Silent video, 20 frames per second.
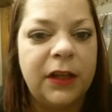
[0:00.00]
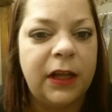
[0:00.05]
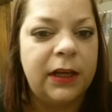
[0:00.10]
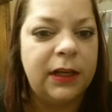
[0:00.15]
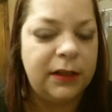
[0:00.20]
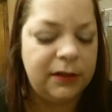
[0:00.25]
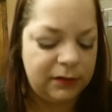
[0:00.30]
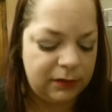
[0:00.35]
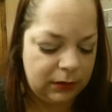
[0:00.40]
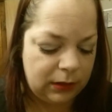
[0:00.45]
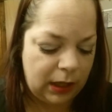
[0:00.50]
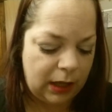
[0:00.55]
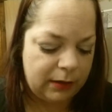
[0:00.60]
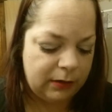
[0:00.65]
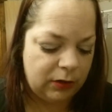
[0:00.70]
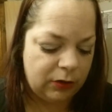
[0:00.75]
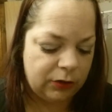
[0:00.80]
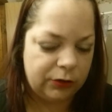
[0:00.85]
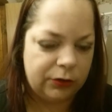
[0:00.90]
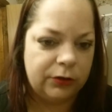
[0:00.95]
side is a
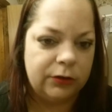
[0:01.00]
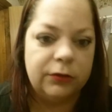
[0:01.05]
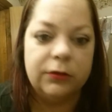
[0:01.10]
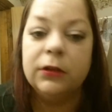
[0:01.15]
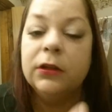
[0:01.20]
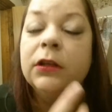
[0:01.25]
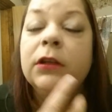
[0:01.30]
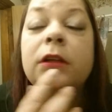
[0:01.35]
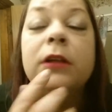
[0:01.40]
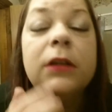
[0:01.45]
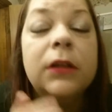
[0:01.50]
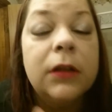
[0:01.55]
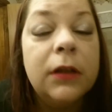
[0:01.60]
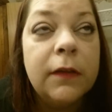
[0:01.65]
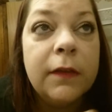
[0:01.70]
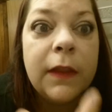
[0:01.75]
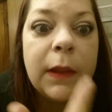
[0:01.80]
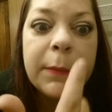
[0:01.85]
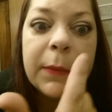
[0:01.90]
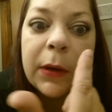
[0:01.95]
lot longer
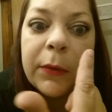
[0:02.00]
than